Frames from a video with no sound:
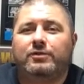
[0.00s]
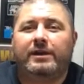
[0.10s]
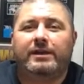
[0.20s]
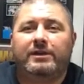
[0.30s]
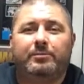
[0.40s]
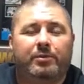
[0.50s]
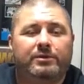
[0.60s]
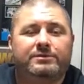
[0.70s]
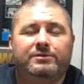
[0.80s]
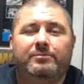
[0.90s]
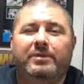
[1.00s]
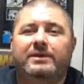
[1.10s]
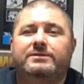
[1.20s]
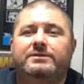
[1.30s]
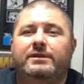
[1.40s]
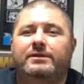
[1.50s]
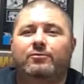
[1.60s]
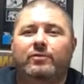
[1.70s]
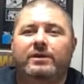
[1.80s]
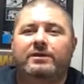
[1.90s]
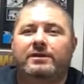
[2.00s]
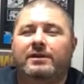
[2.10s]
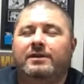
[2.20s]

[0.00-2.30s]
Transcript: try to hit personal bests on the week